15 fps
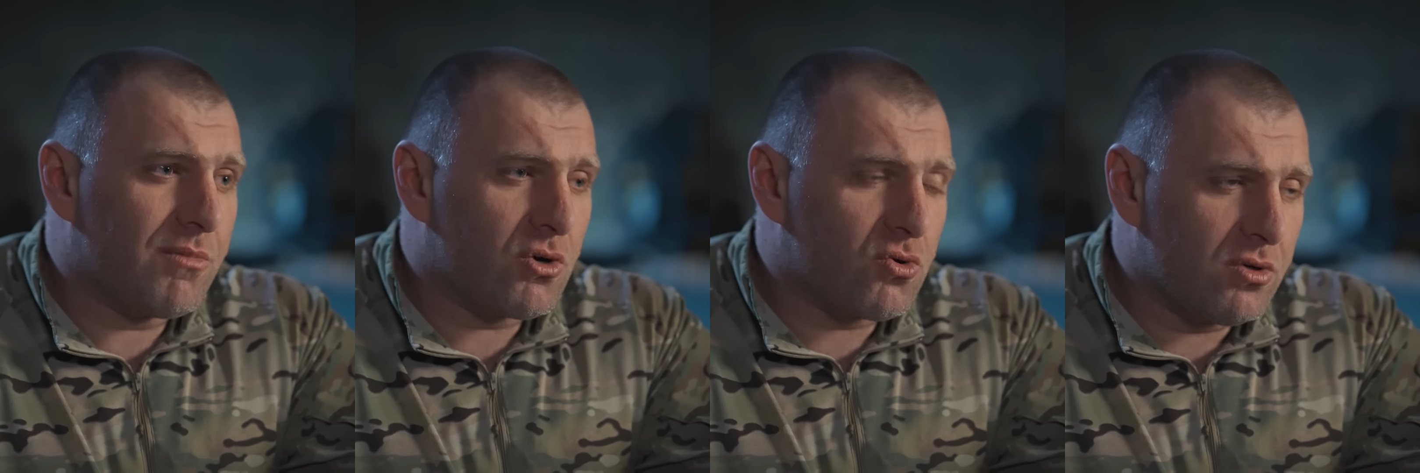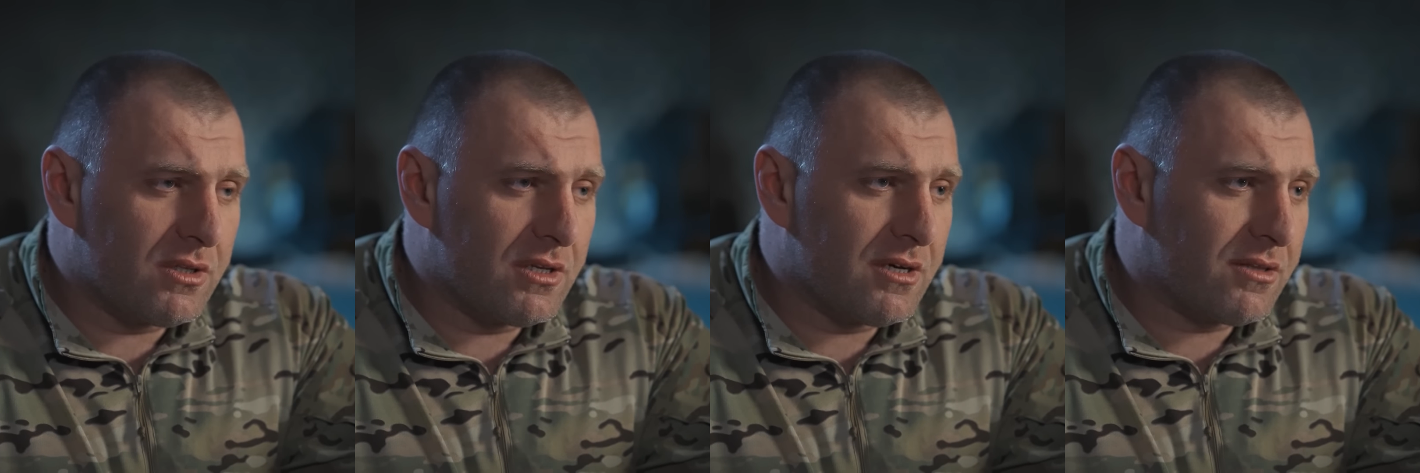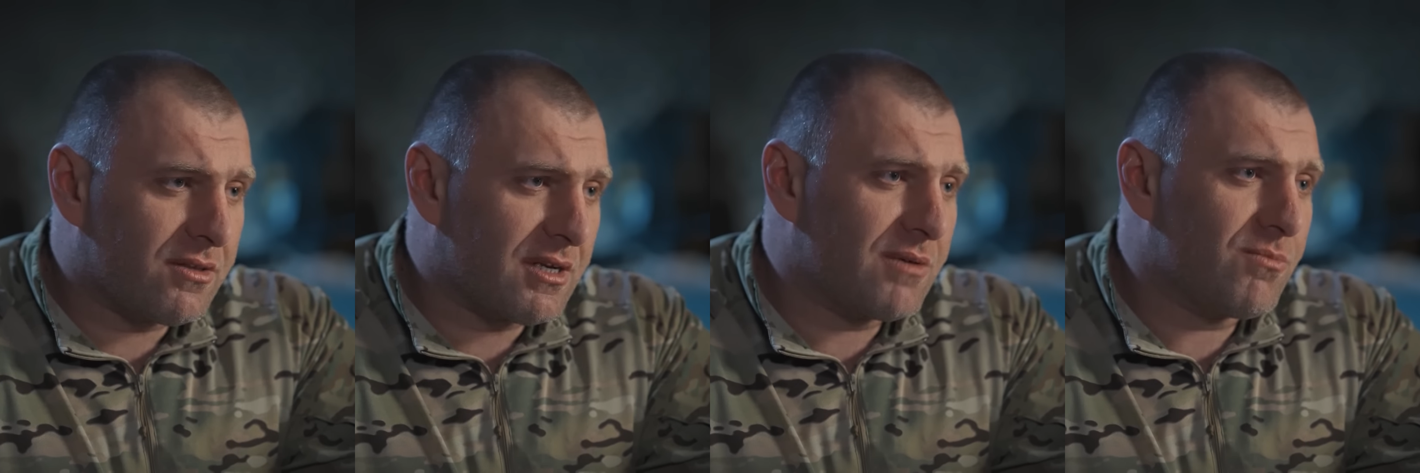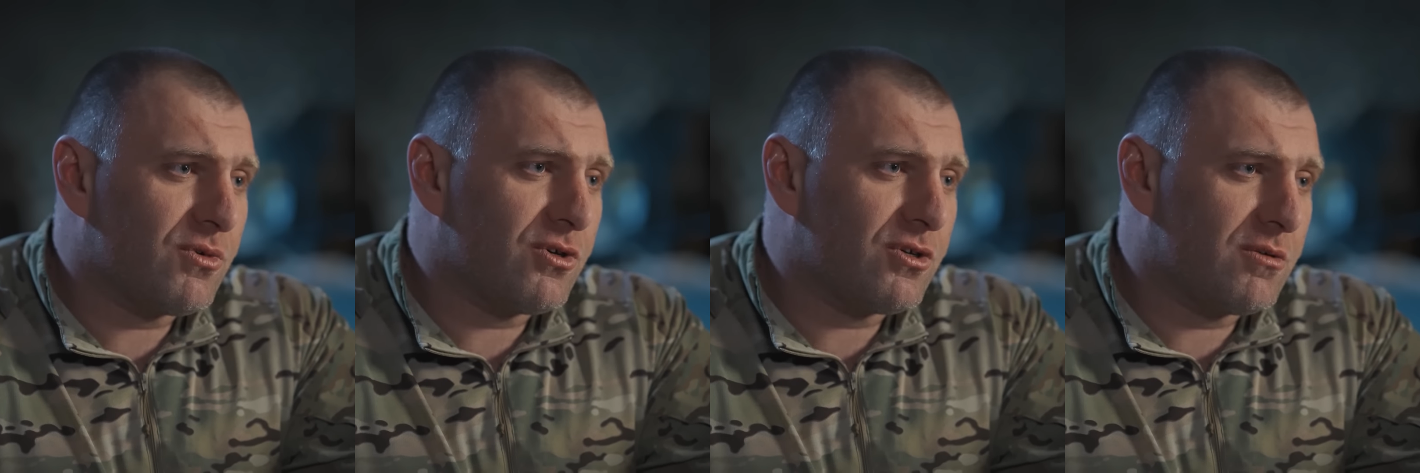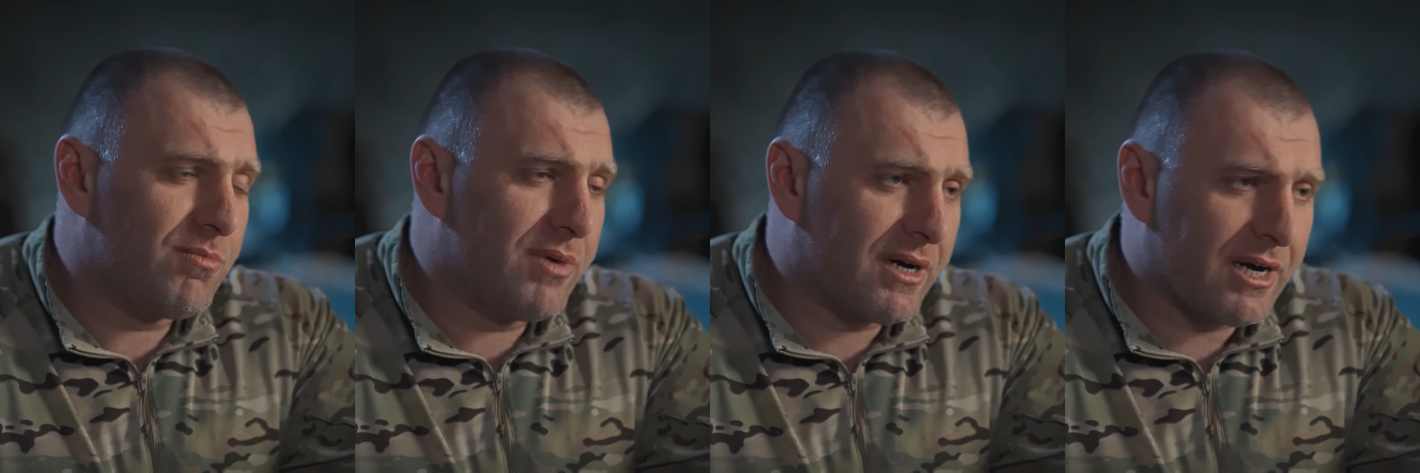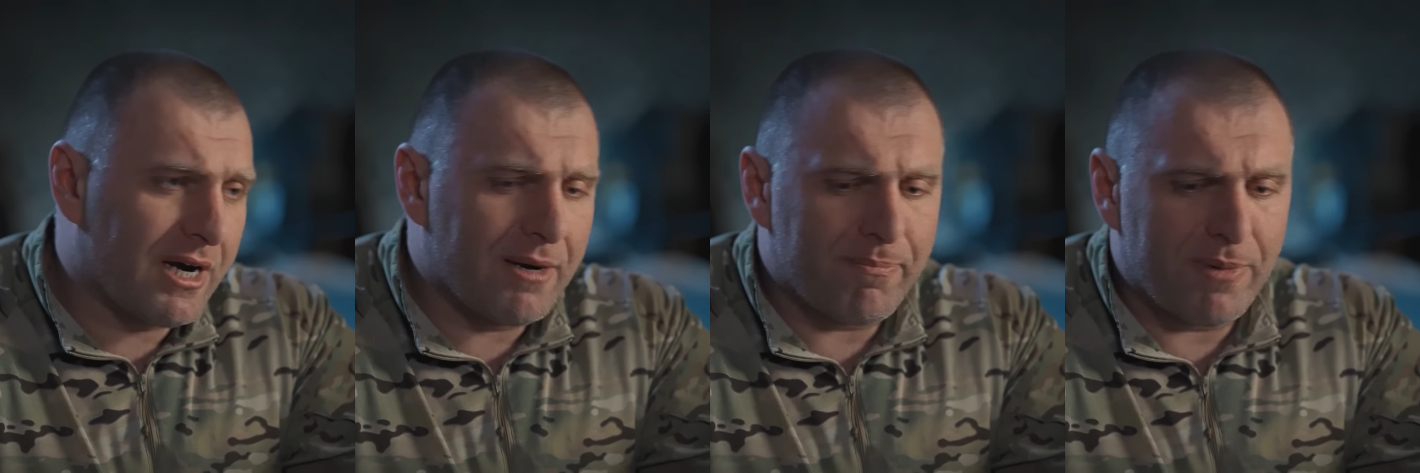ammunition, fuel,
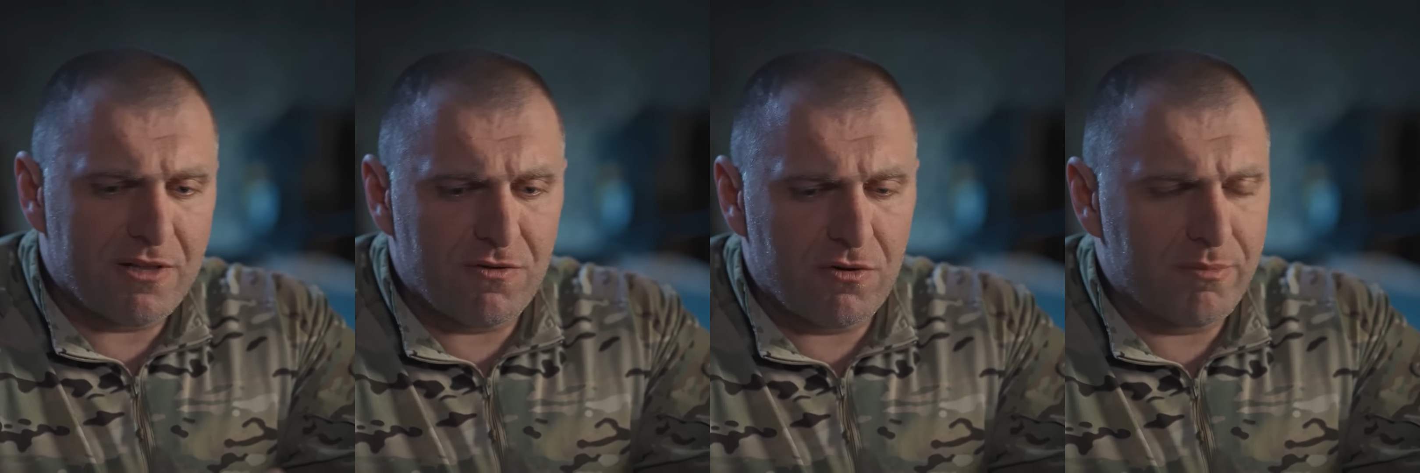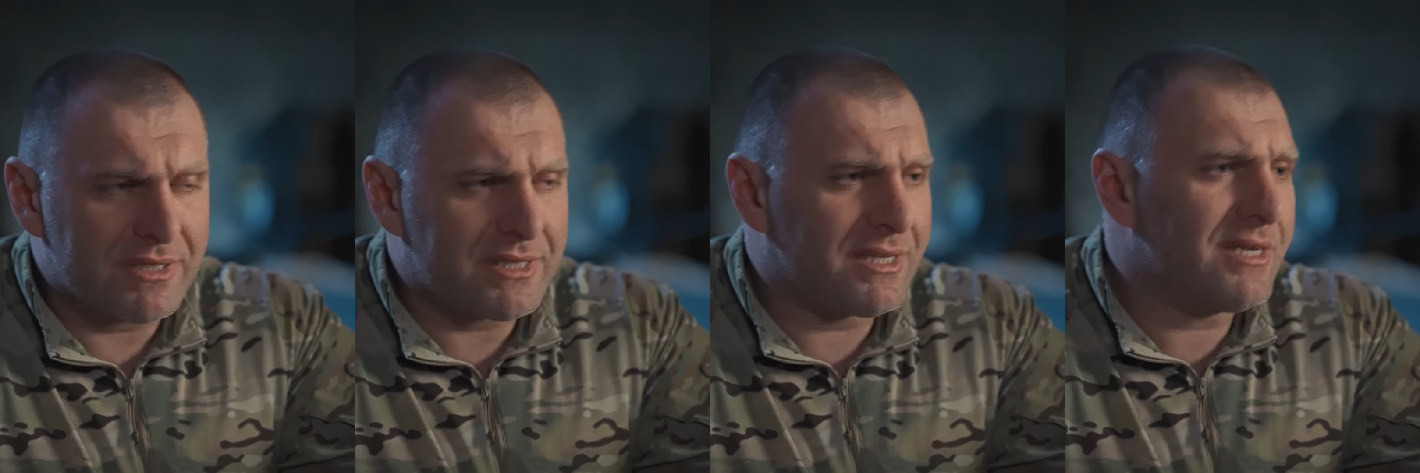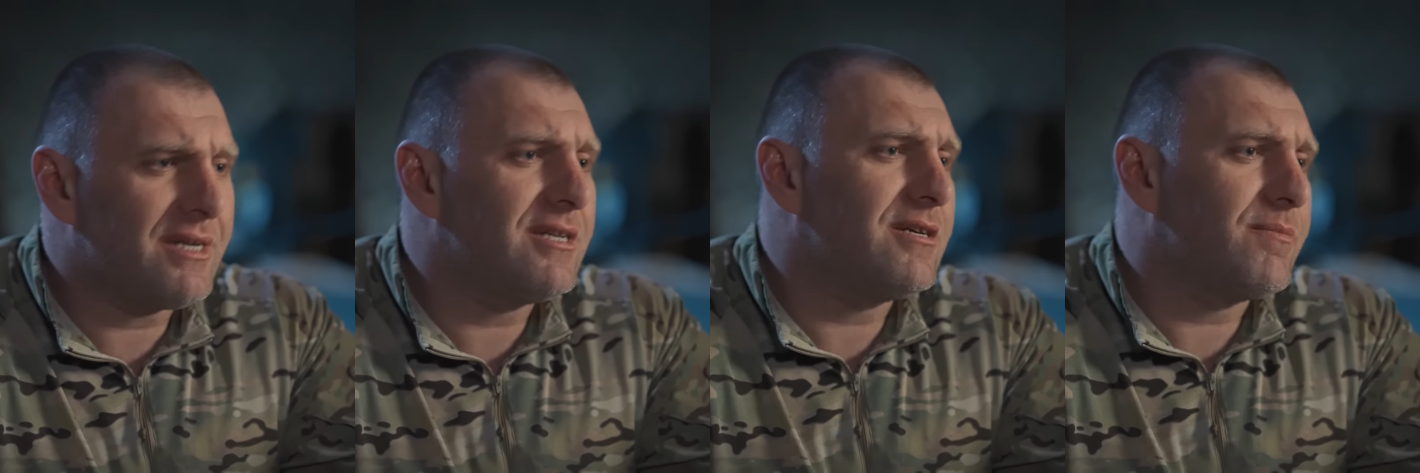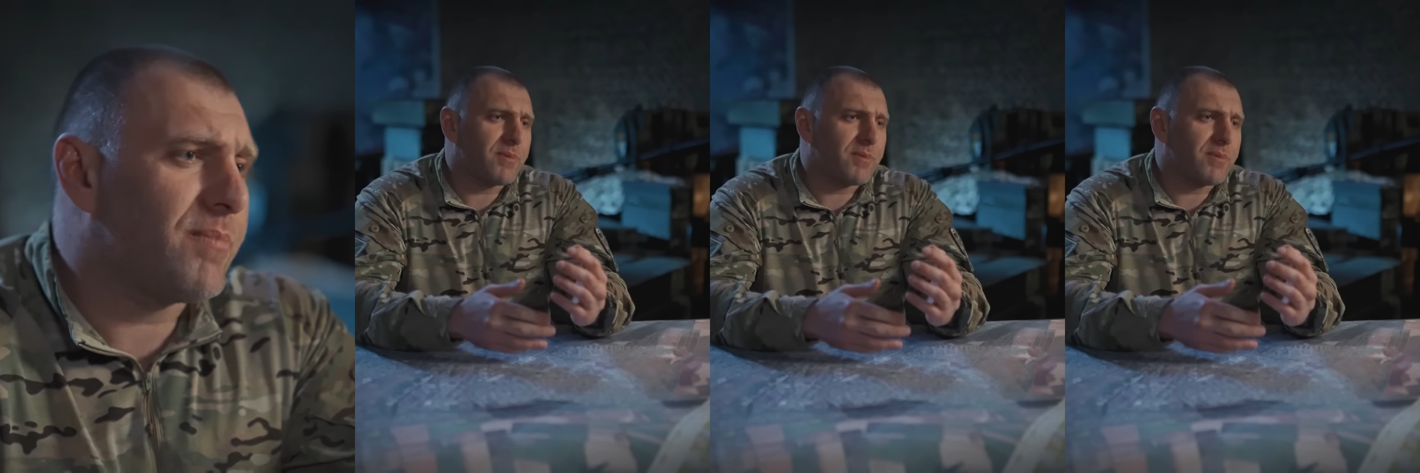and food delivered.